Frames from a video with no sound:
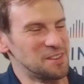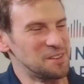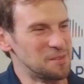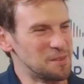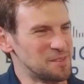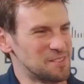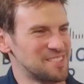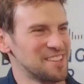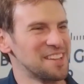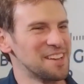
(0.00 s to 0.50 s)

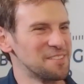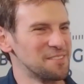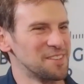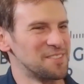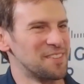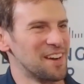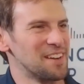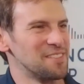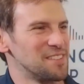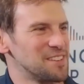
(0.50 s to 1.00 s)
You said every
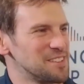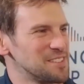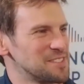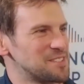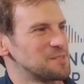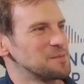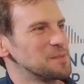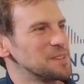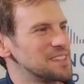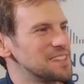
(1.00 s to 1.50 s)
5
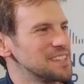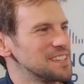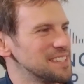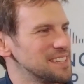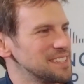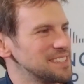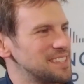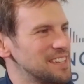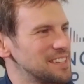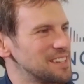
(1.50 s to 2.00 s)
years with
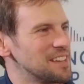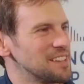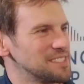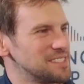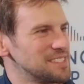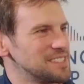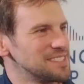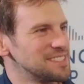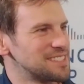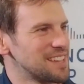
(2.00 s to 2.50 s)
the
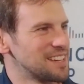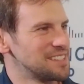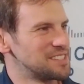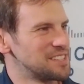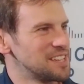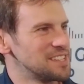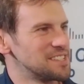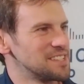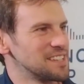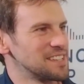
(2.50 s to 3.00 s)
technology side
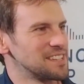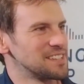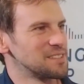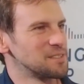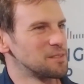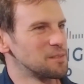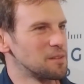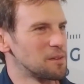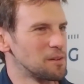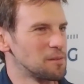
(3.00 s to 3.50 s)
changing.
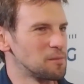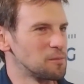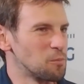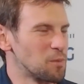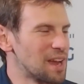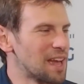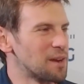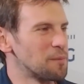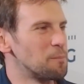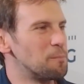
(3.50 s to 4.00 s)

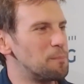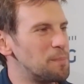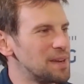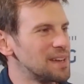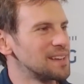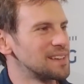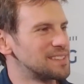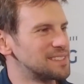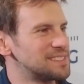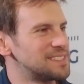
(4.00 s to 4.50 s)
We had a
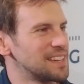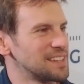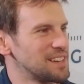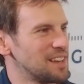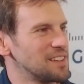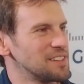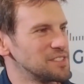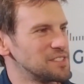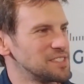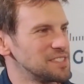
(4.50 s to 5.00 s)
big
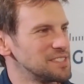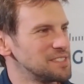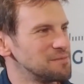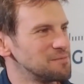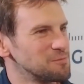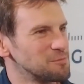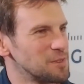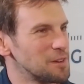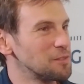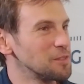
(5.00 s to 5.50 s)
technology
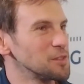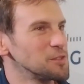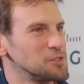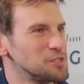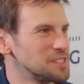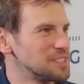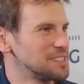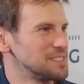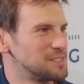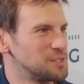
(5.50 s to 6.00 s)

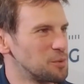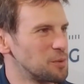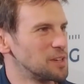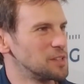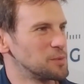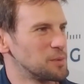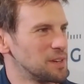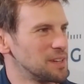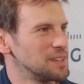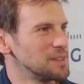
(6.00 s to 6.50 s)
revolution in
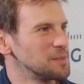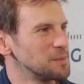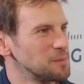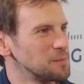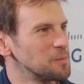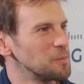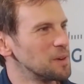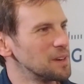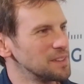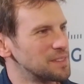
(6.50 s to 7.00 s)
2020
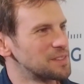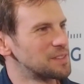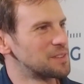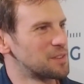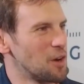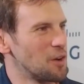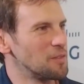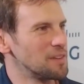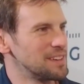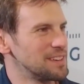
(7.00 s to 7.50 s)
with
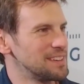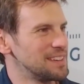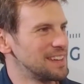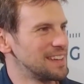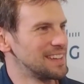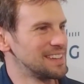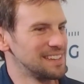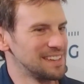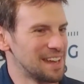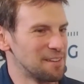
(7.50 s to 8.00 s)
COVID
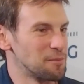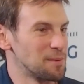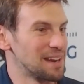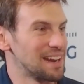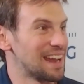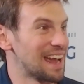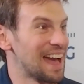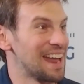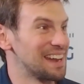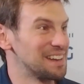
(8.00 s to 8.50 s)
hit, and everybody
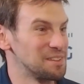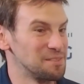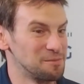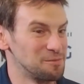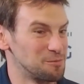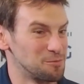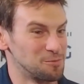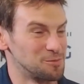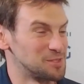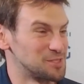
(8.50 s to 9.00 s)
had to
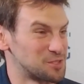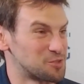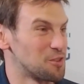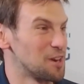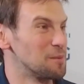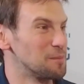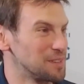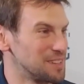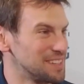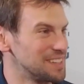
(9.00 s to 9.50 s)

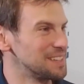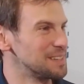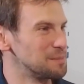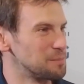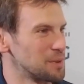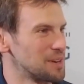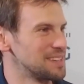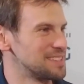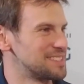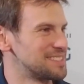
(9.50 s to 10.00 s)
scramble to
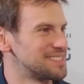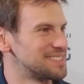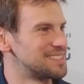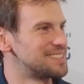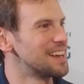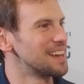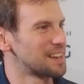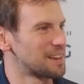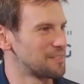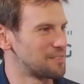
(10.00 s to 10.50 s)
embrace
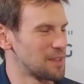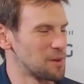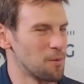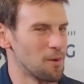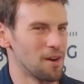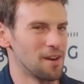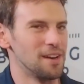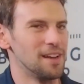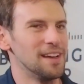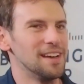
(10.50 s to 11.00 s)
tech if they
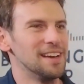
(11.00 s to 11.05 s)
weren't.